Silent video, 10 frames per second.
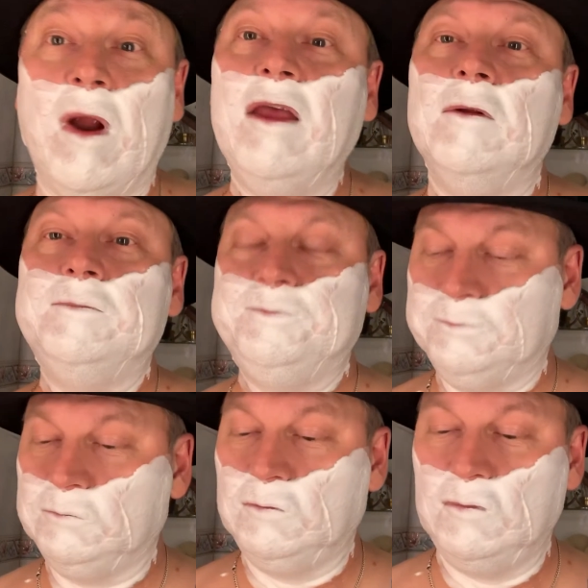rain
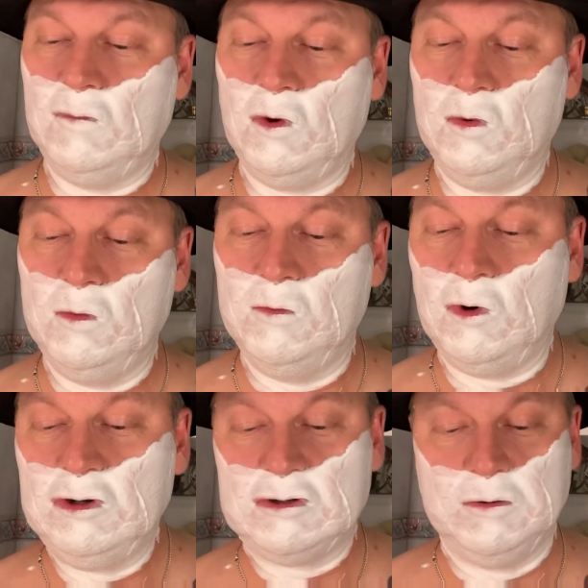or
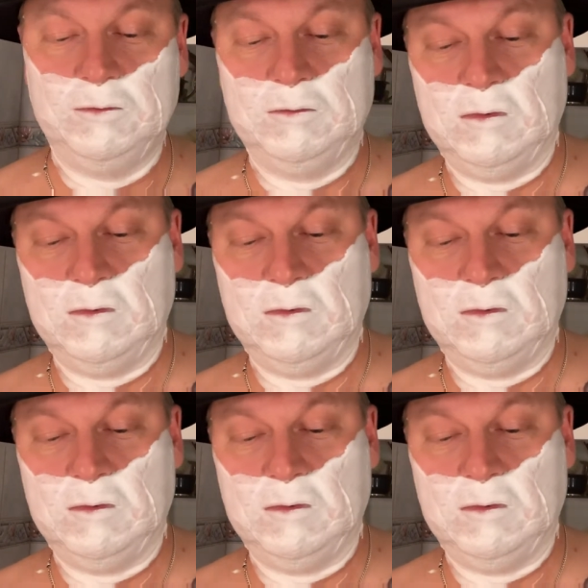moist.